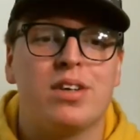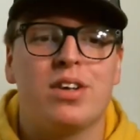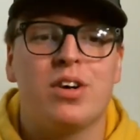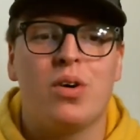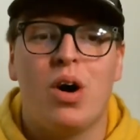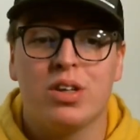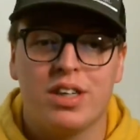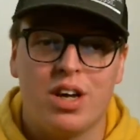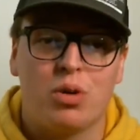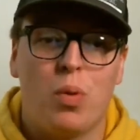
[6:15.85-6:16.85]
You know, all the
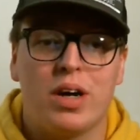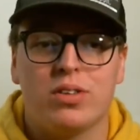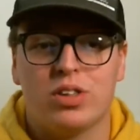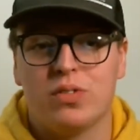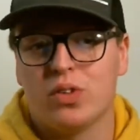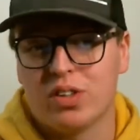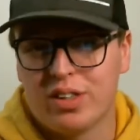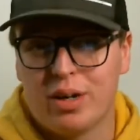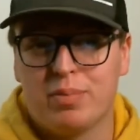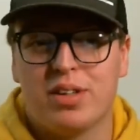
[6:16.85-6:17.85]
young wide receivers looked
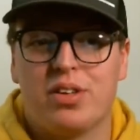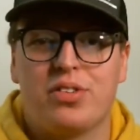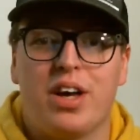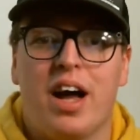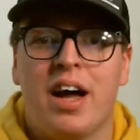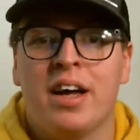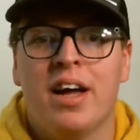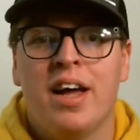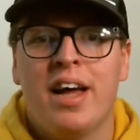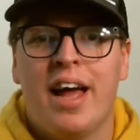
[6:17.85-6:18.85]
up to this guy.
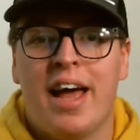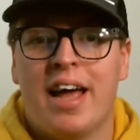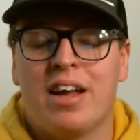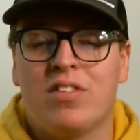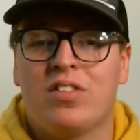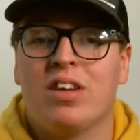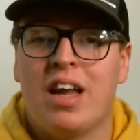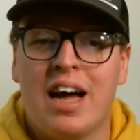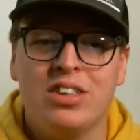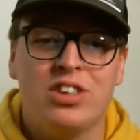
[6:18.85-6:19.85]
And
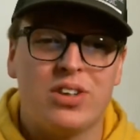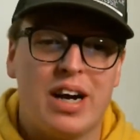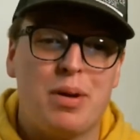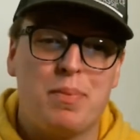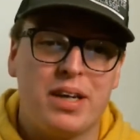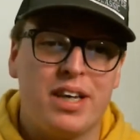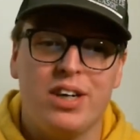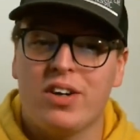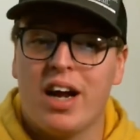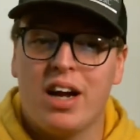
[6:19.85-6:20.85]
last year had a big
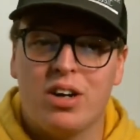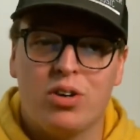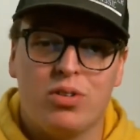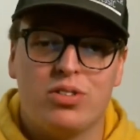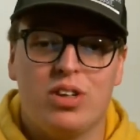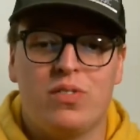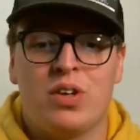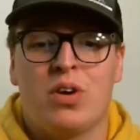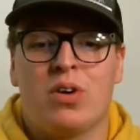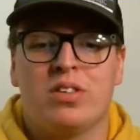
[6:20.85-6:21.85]
year, 800 receiving
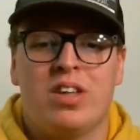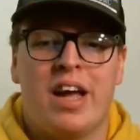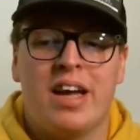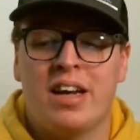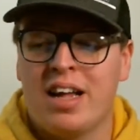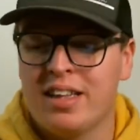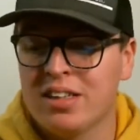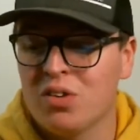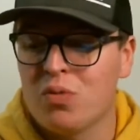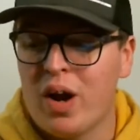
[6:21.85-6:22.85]
yards. And I think
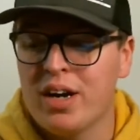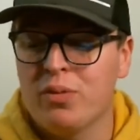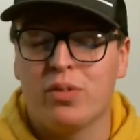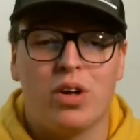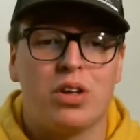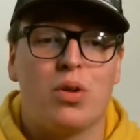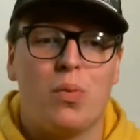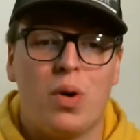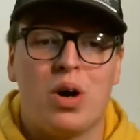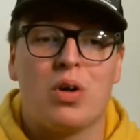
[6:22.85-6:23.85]
the writing was on the
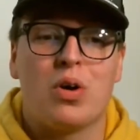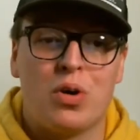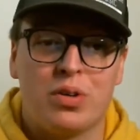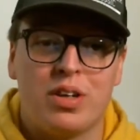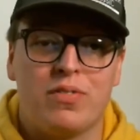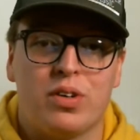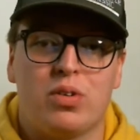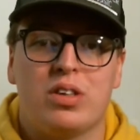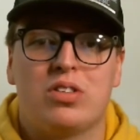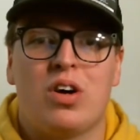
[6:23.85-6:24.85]
wall early for
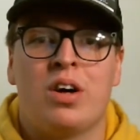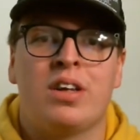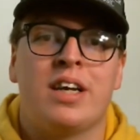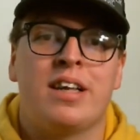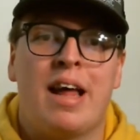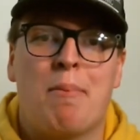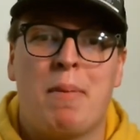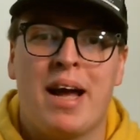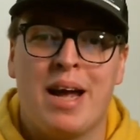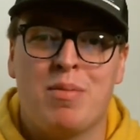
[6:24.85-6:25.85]
Chris Conley in that
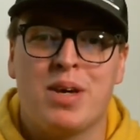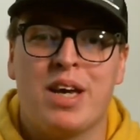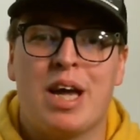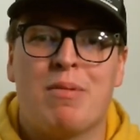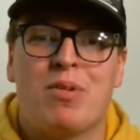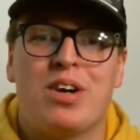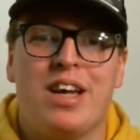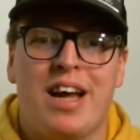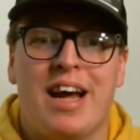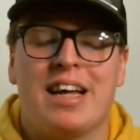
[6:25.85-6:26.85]
Miami game where
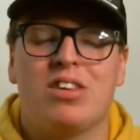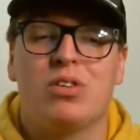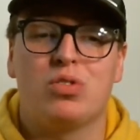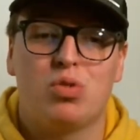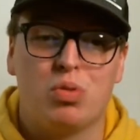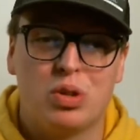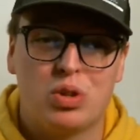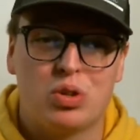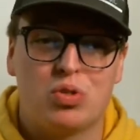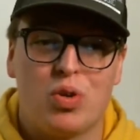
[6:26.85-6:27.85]
he had those
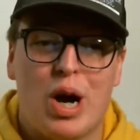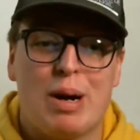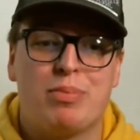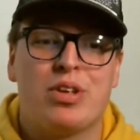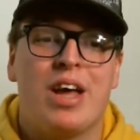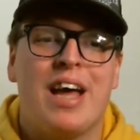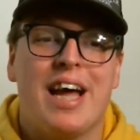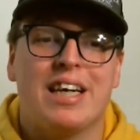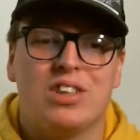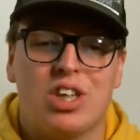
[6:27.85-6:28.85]
crucial drops
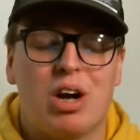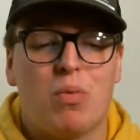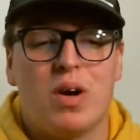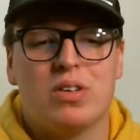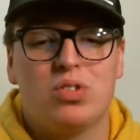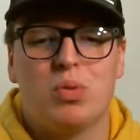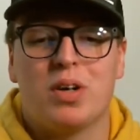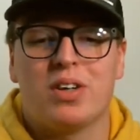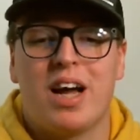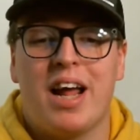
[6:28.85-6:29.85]
and Jaguars
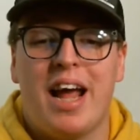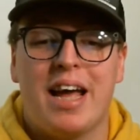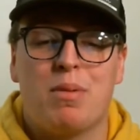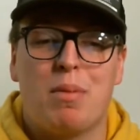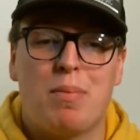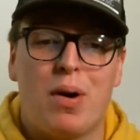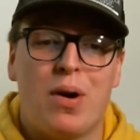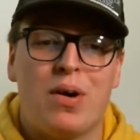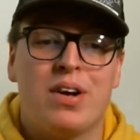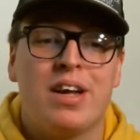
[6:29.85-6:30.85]
Twitter kind of ate him
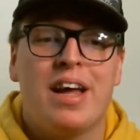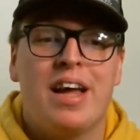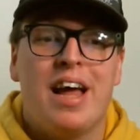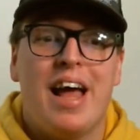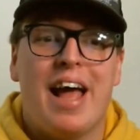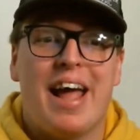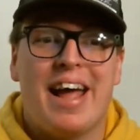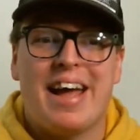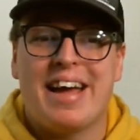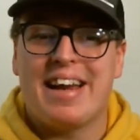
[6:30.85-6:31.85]
apart.
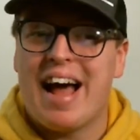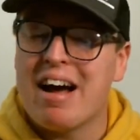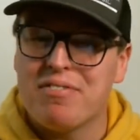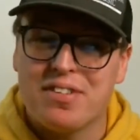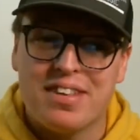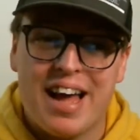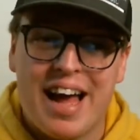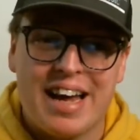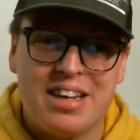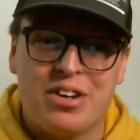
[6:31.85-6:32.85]
And after
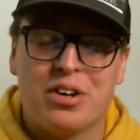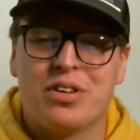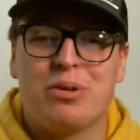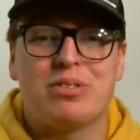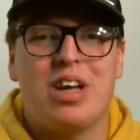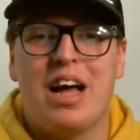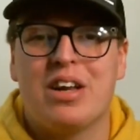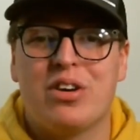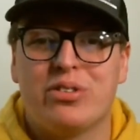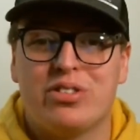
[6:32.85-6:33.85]
that, you know, there was kind of
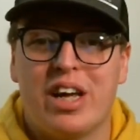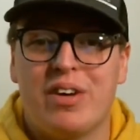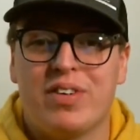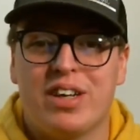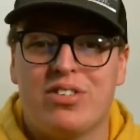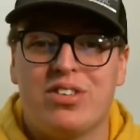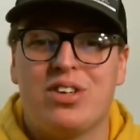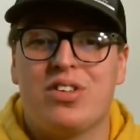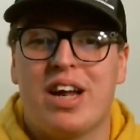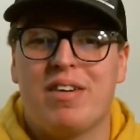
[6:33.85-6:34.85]
no saving his
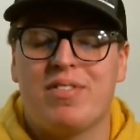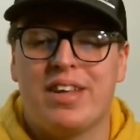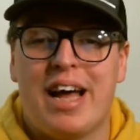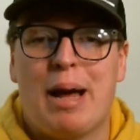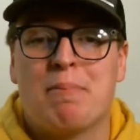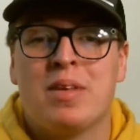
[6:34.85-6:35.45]
season after that.